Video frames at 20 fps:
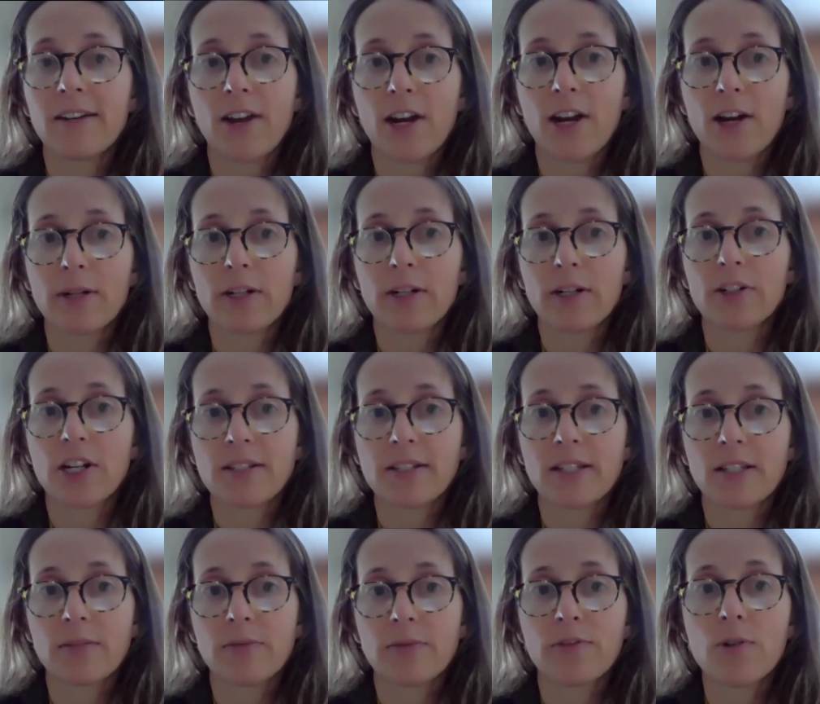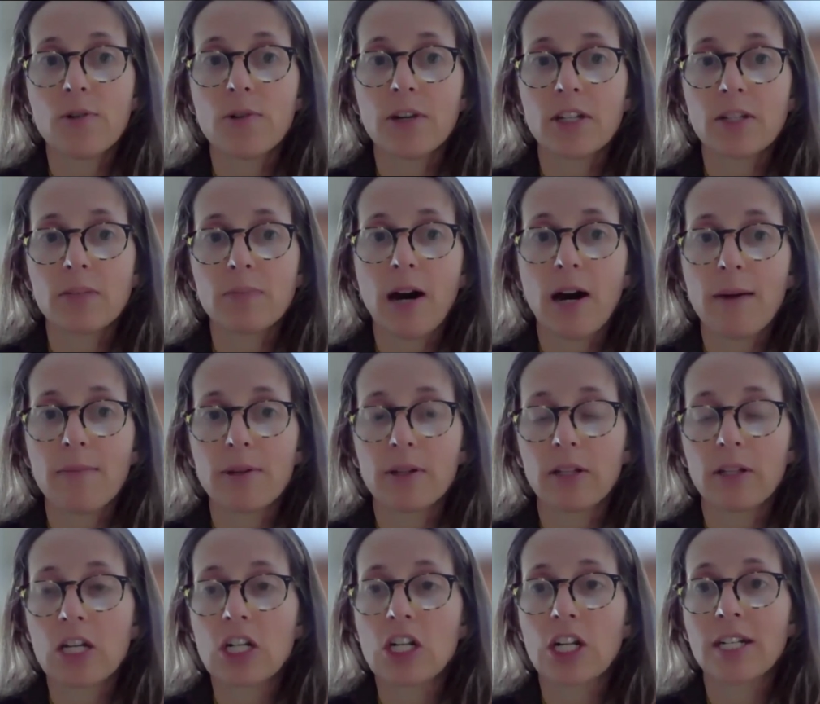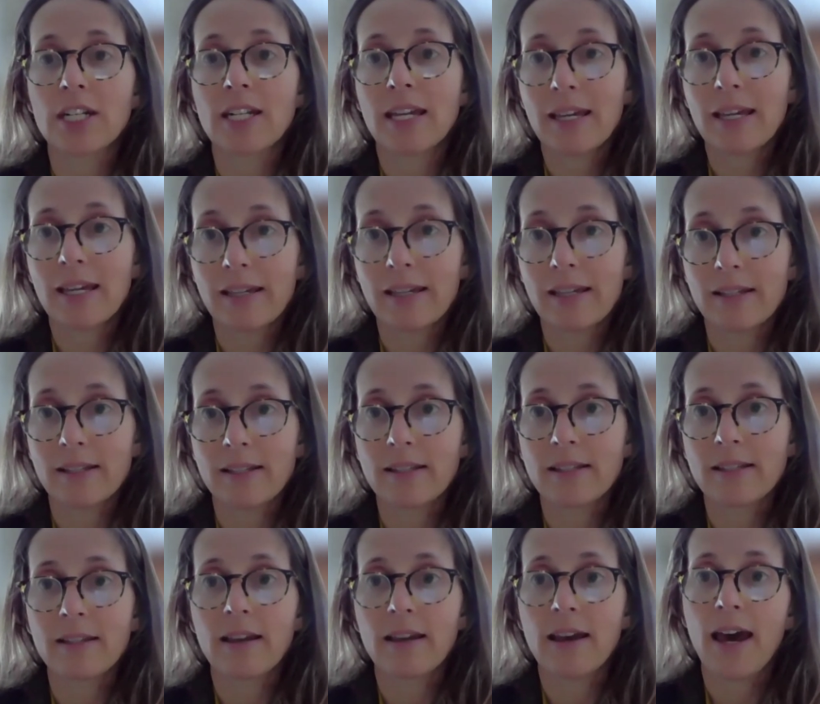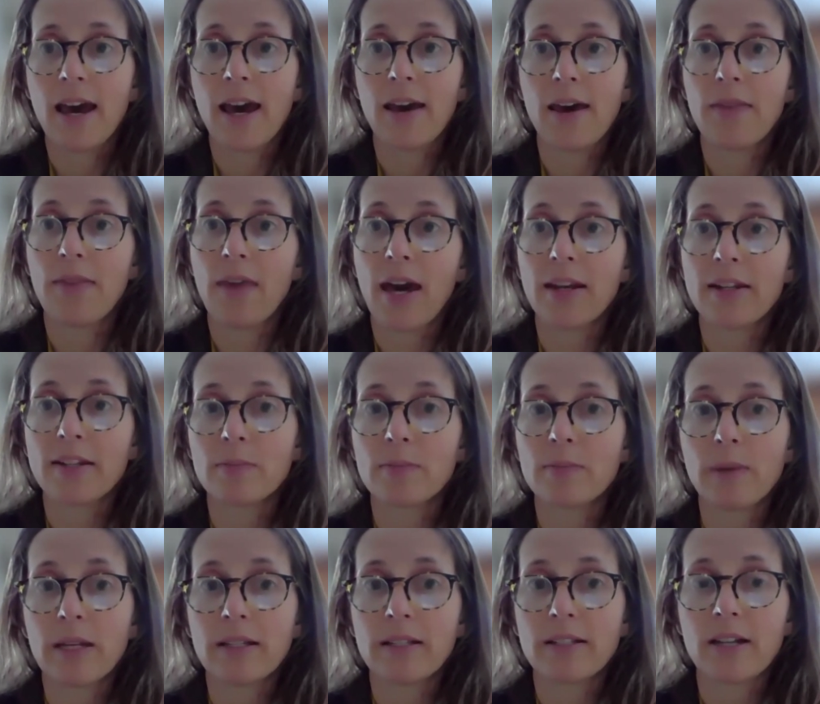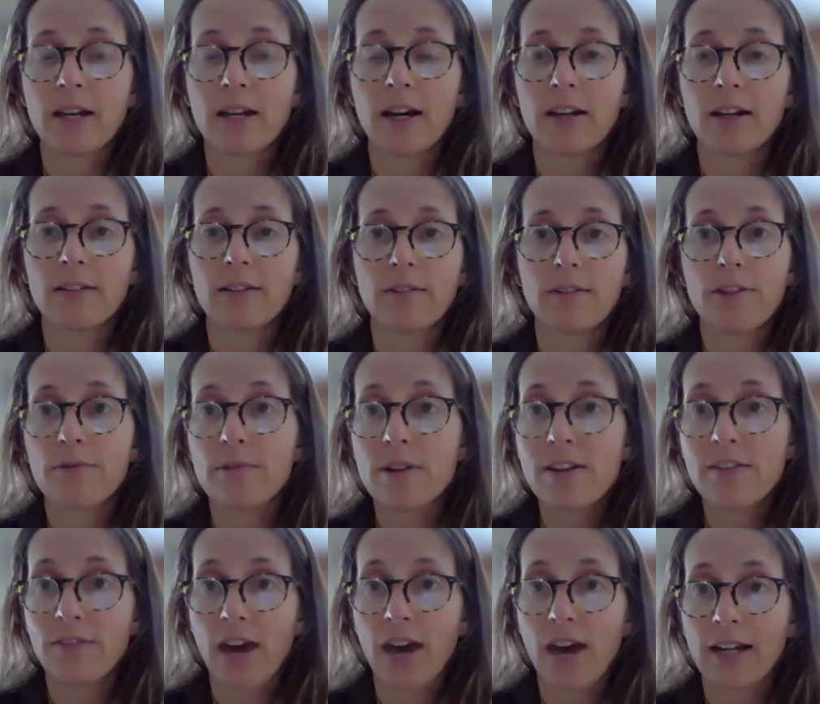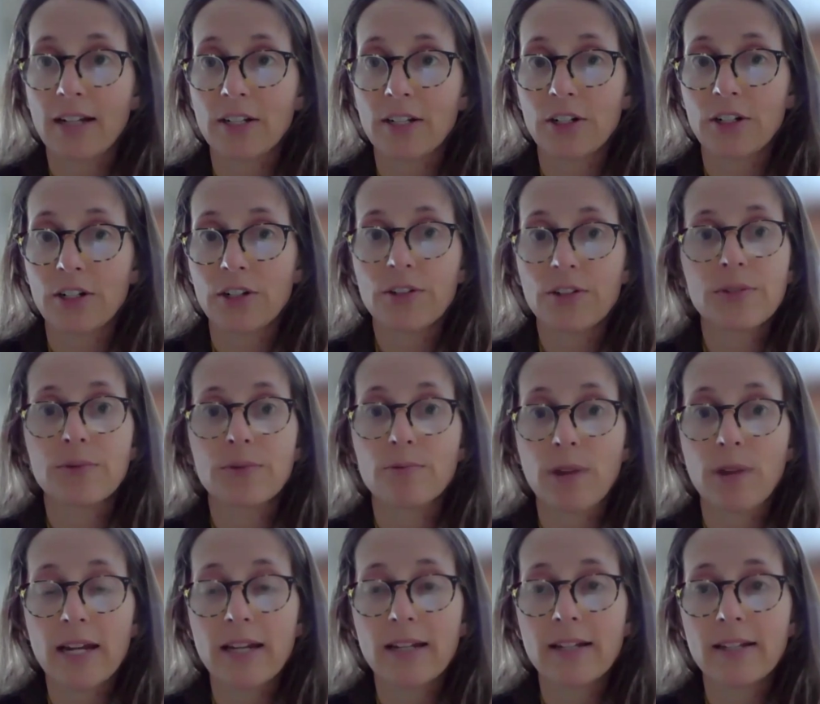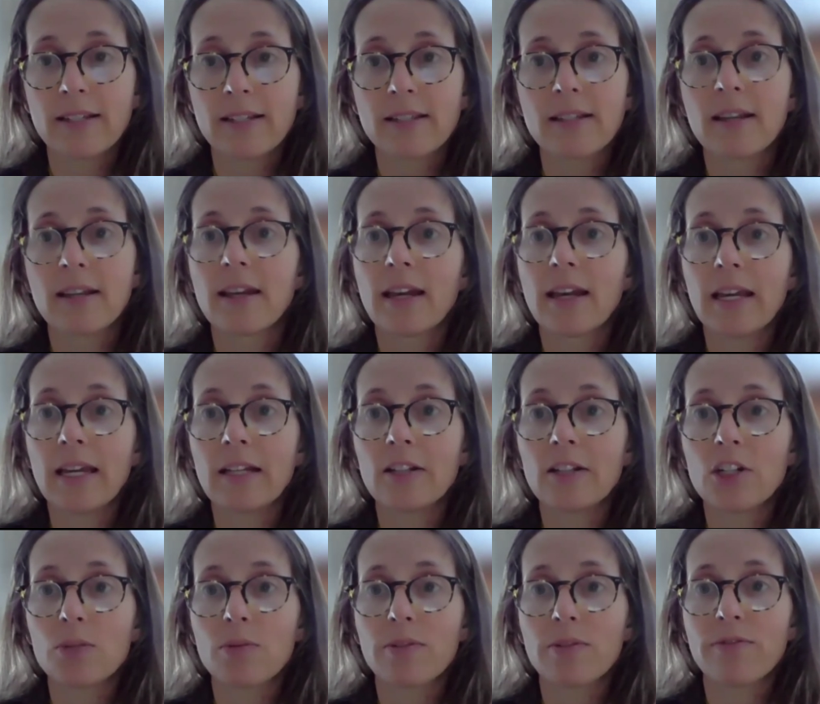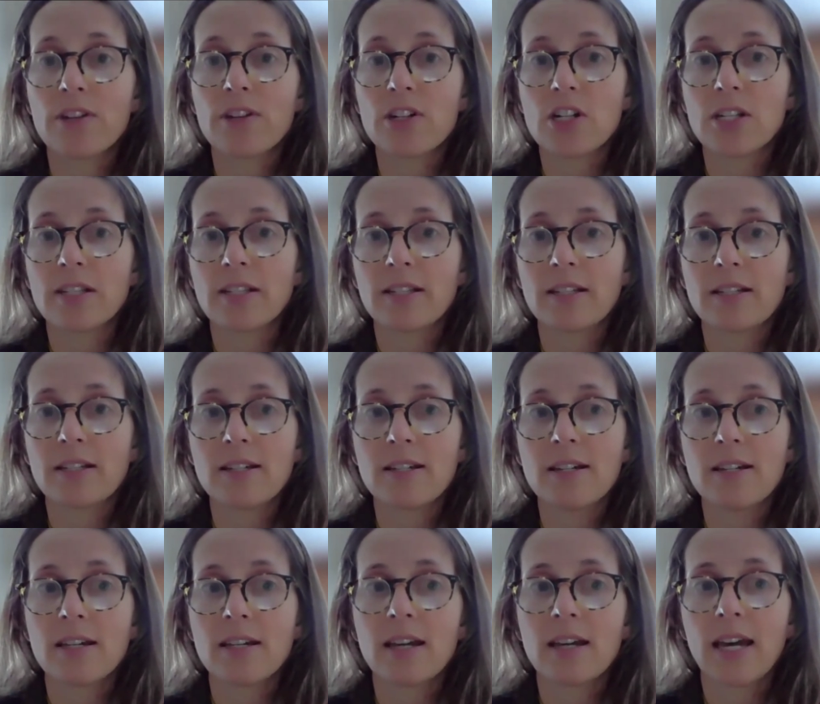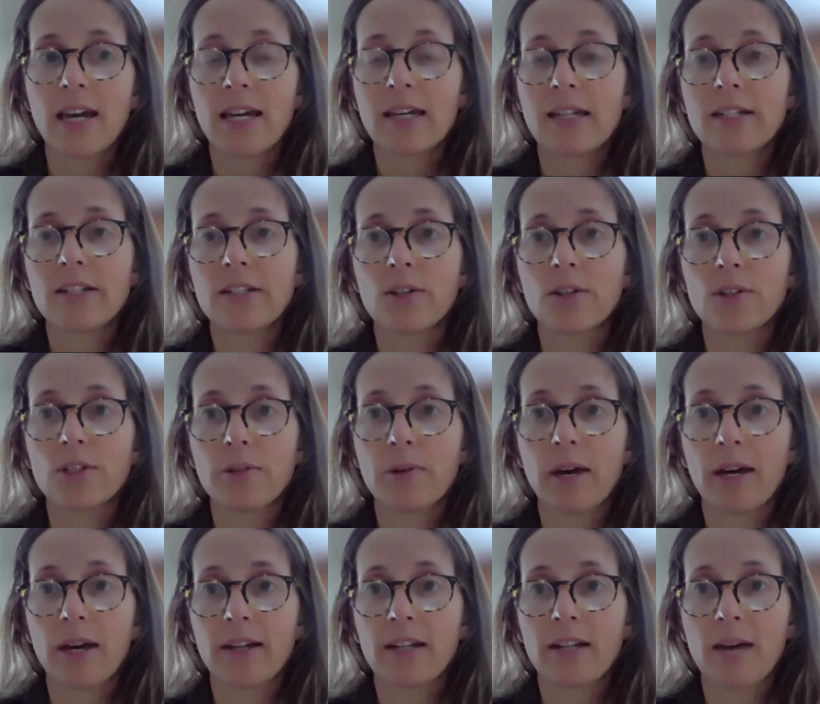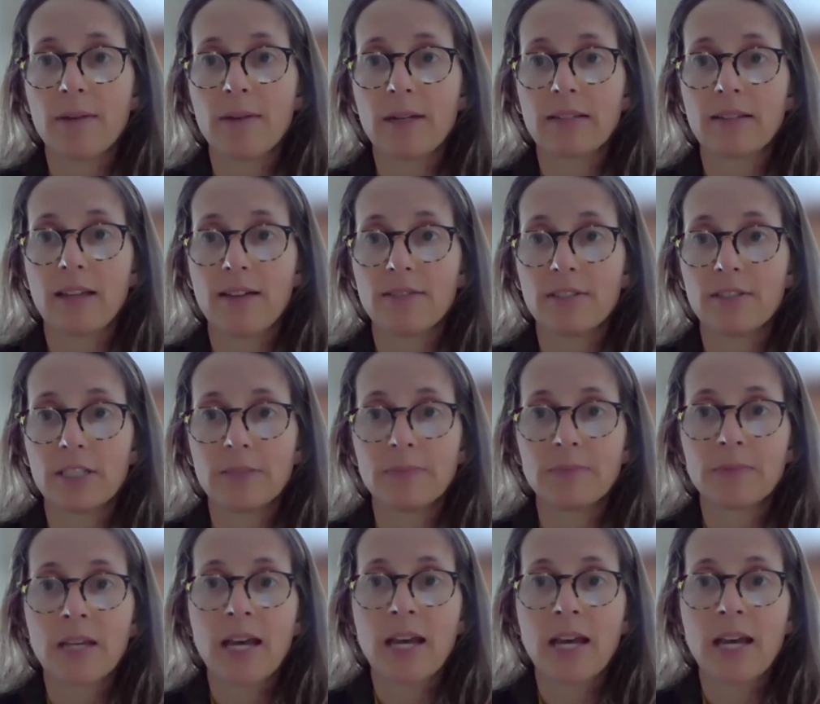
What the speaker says: environmental justice focused population is, and that is based on 3 factors: race, English proficiency, and socioeconomic level.